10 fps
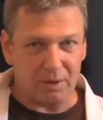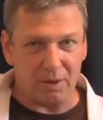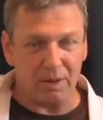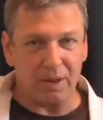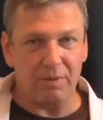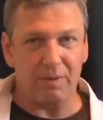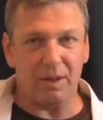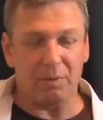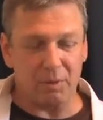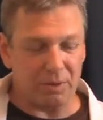it's not even
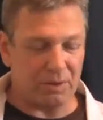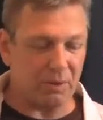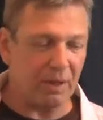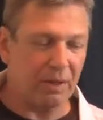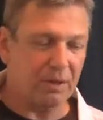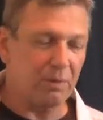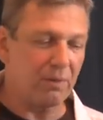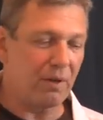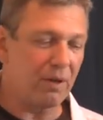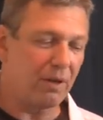anymore. The string has to be
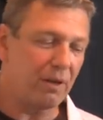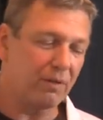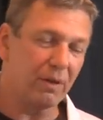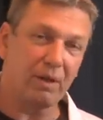very even.